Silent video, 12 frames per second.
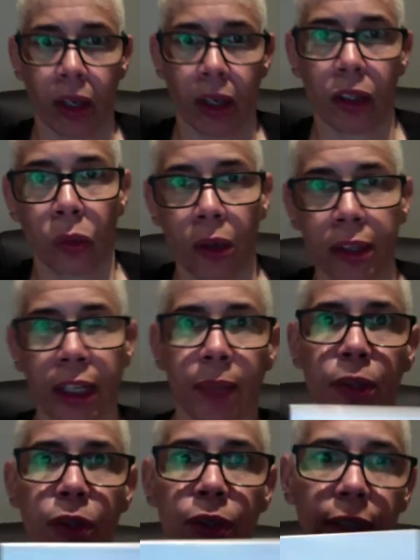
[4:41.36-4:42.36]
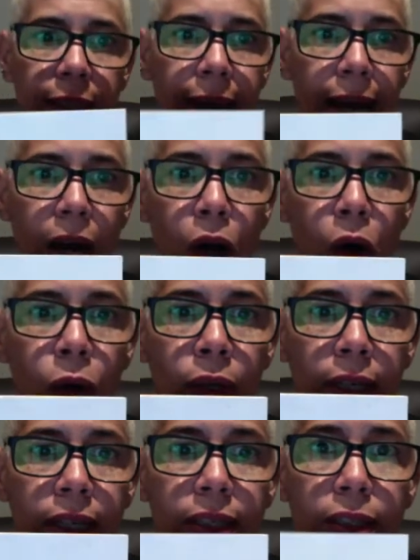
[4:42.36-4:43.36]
The one that I'm using now is the